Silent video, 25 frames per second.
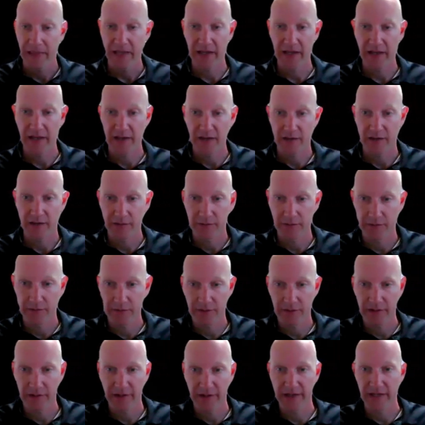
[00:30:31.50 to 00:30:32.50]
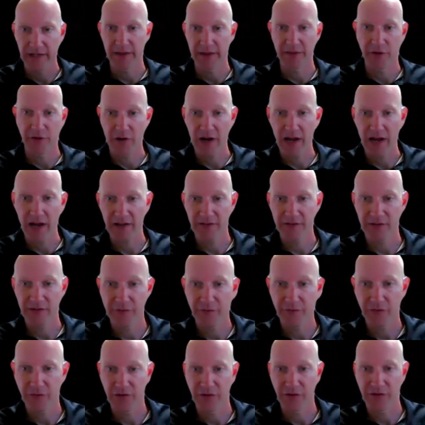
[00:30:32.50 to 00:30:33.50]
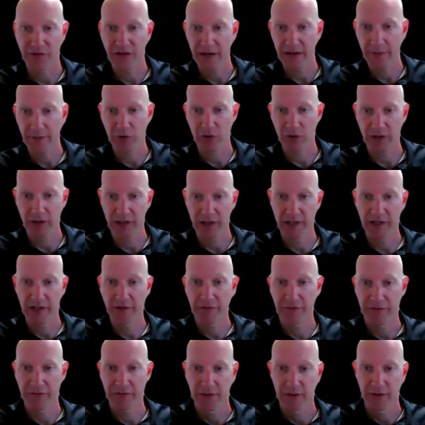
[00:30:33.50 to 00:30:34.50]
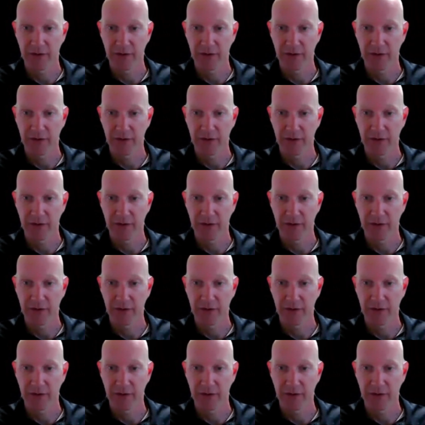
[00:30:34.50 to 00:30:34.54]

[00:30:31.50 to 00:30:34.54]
And they're asking for the same relief,